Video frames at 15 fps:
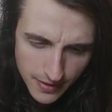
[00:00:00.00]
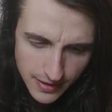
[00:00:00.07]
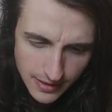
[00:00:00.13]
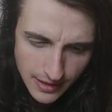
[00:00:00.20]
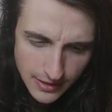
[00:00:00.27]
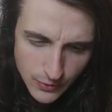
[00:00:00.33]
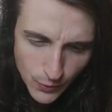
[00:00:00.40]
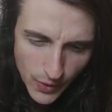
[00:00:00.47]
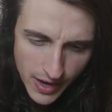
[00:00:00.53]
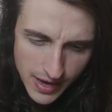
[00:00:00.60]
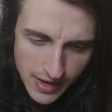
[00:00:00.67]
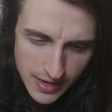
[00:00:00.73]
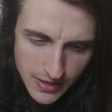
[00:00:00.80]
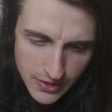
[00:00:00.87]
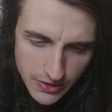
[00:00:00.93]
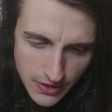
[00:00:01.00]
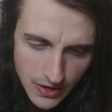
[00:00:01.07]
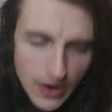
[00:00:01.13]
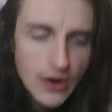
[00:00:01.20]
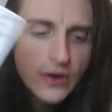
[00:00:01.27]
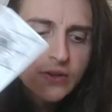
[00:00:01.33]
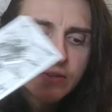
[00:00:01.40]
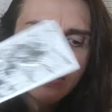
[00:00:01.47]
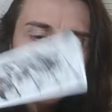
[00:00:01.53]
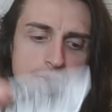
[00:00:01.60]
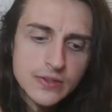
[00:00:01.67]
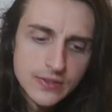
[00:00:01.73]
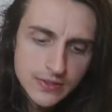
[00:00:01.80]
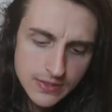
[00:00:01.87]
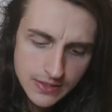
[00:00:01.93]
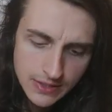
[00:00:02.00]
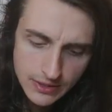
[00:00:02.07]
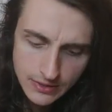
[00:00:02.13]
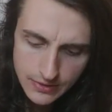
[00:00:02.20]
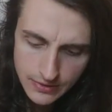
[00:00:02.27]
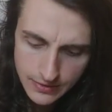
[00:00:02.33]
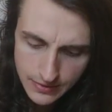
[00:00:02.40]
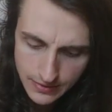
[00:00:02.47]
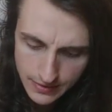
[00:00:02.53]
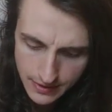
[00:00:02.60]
It's weighing on your heart still.